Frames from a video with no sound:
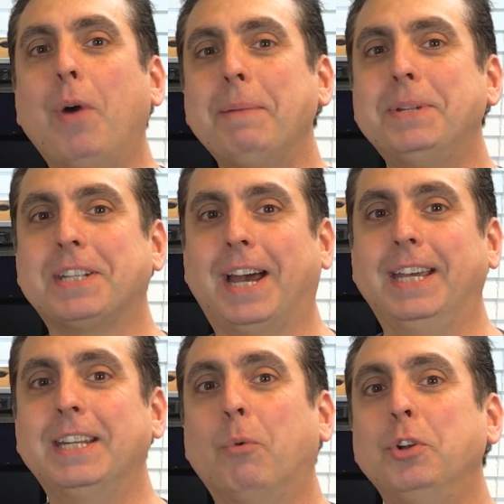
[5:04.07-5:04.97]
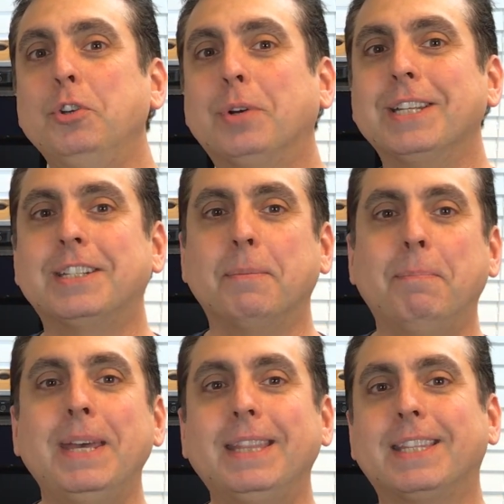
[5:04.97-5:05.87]
website where you can
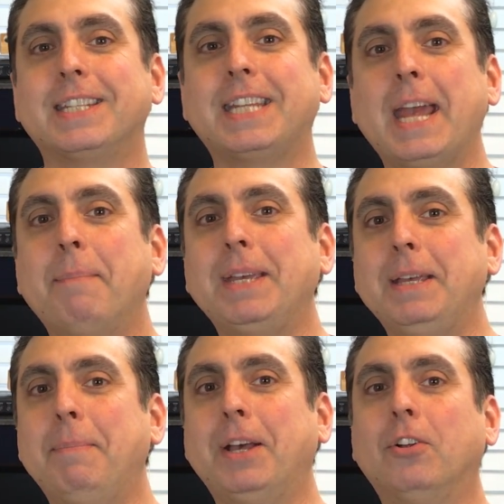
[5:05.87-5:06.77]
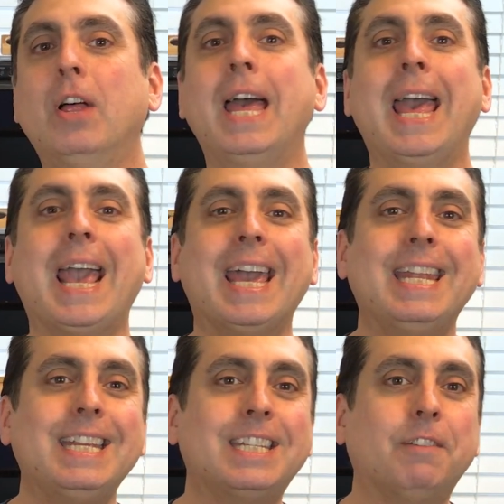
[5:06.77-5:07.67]
submit the scam email
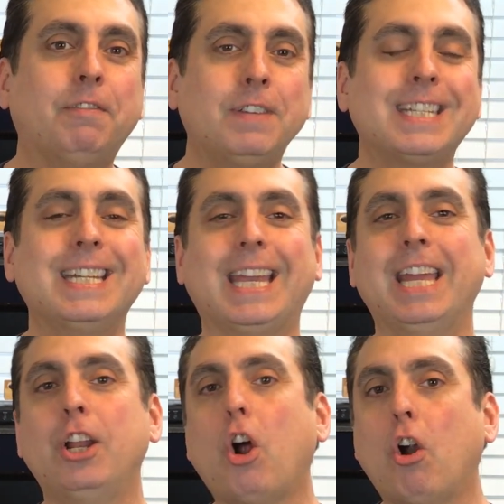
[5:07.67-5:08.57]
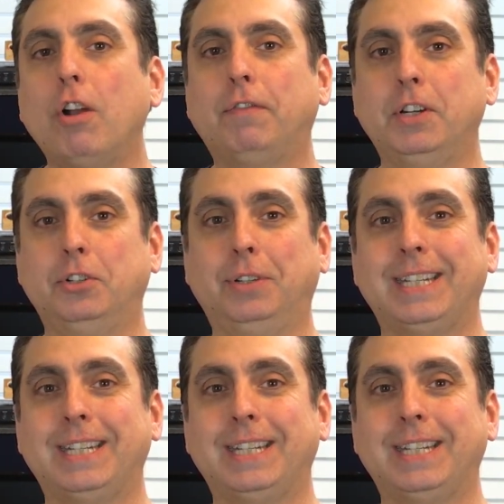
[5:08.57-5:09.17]
and a sophisticated artificial